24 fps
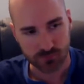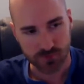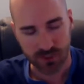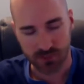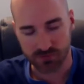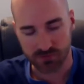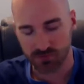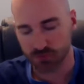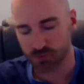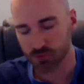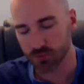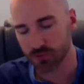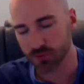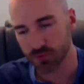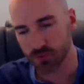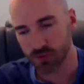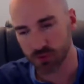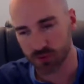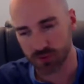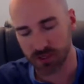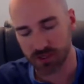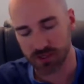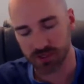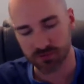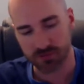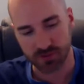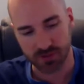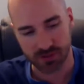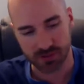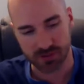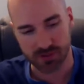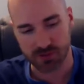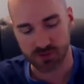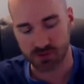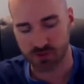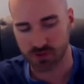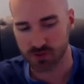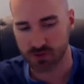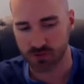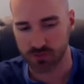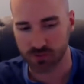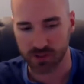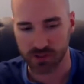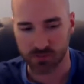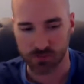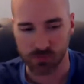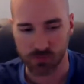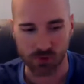if you're real creative and getting into, you could
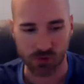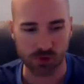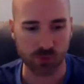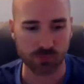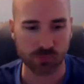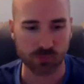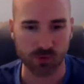write a blog